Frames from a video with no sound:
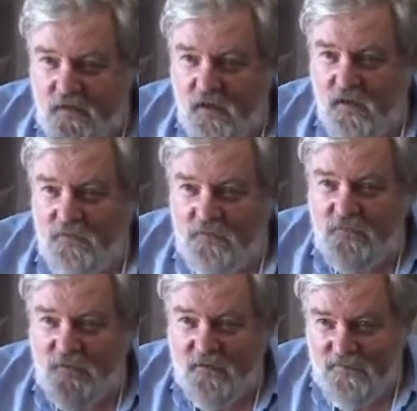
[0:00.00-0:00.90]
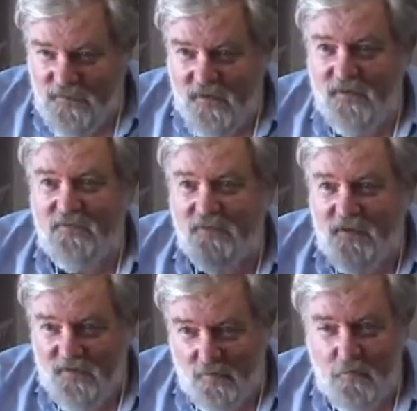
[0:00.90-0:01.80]
guns and tanks
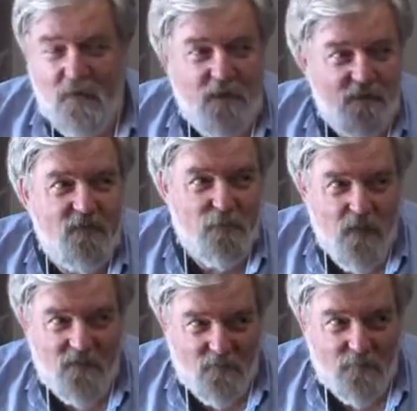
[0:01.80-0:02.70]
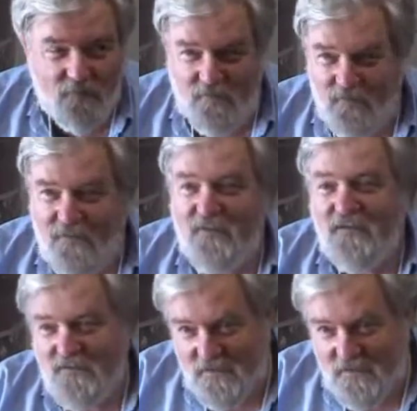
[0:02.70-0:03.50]
and airplanes as possible mm -hmm.